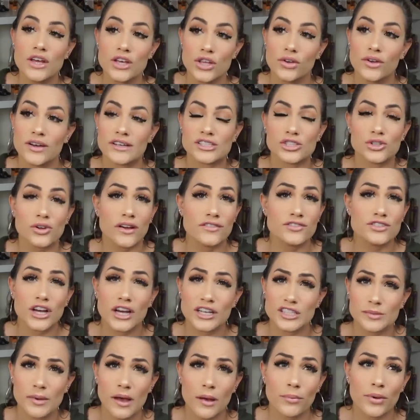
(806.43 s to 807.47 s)
You guys know I've
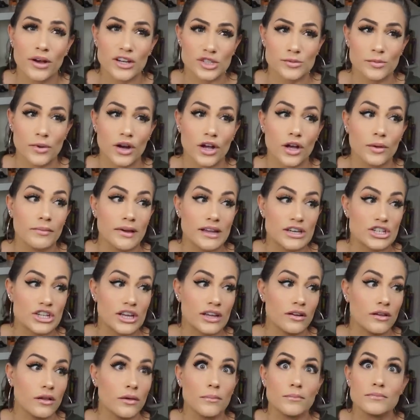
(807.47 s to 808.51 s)
talked about Poshmark on my
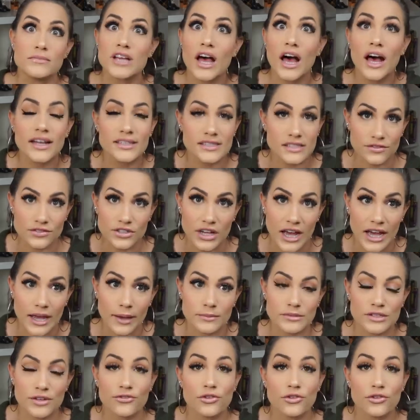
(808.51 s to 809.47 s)
channel tons of times.